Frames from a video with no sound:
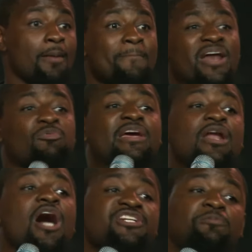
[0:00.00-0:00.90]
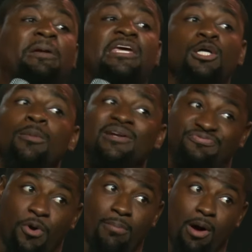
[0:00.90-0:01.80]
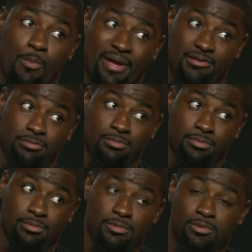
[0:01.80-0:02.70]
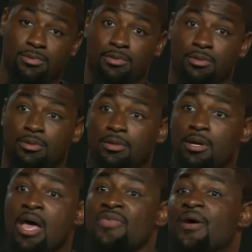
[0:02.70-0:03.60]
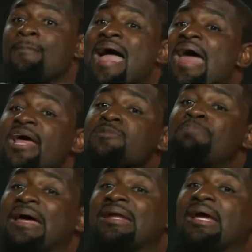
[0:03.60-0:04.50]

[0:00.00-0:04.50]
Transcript: But if we can all just be human for a moment, the man has been